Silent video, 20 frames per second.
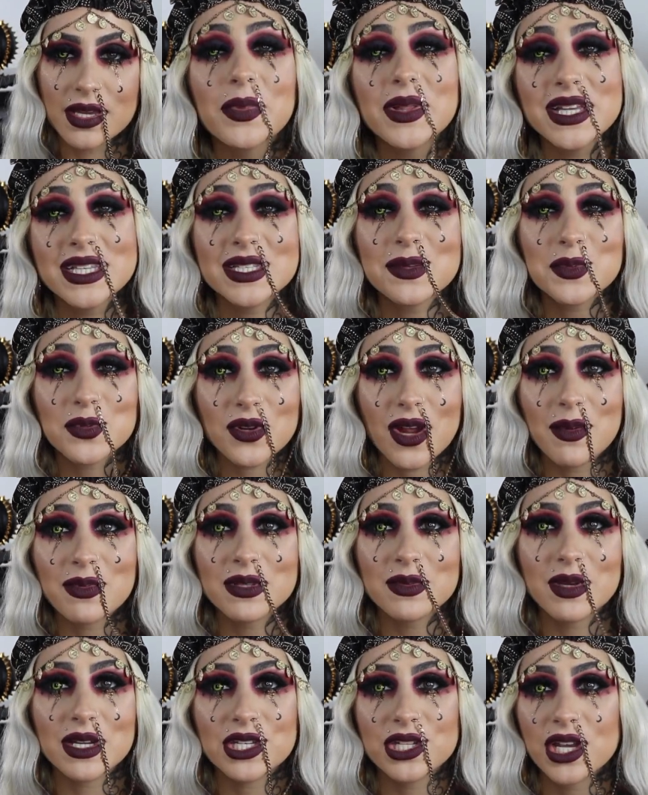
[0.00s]
Please subscribe to
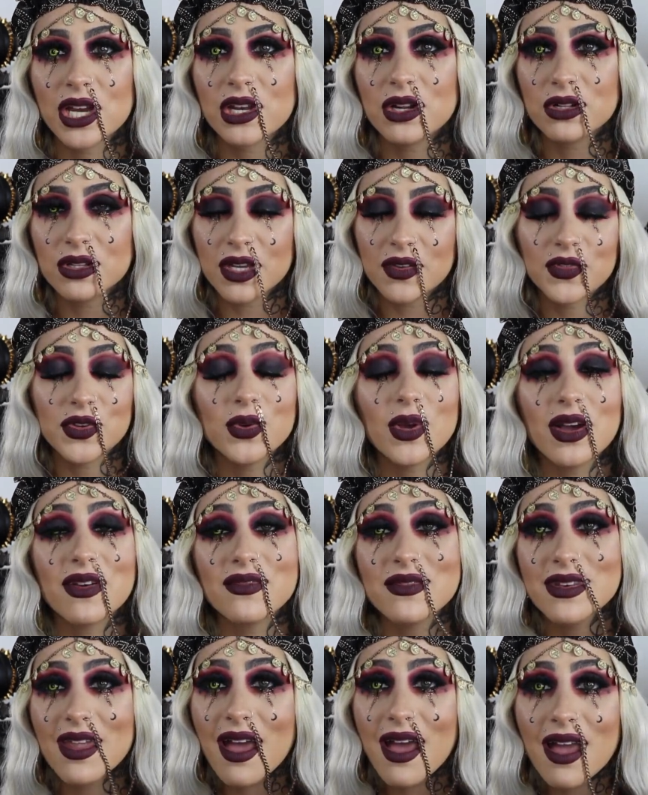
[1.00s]
my channel if you have
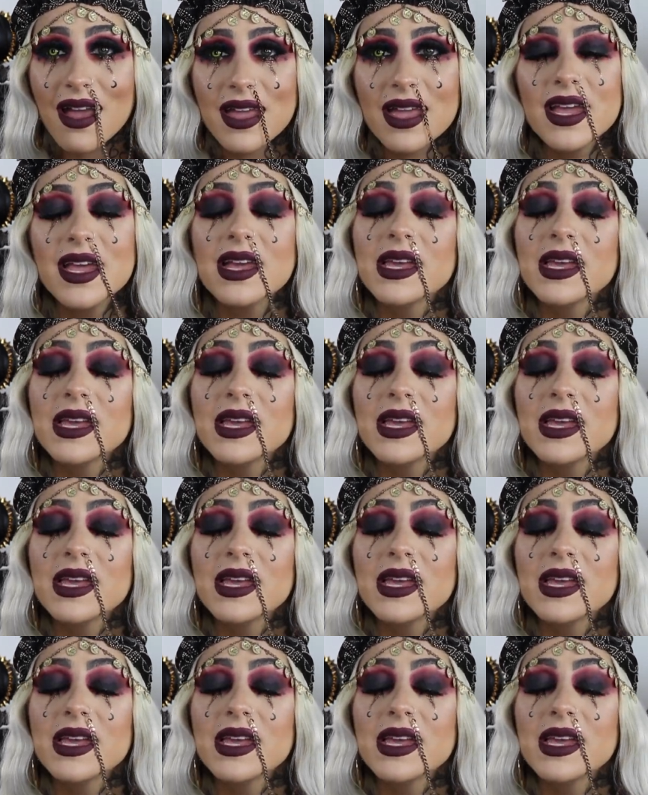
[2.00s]
not.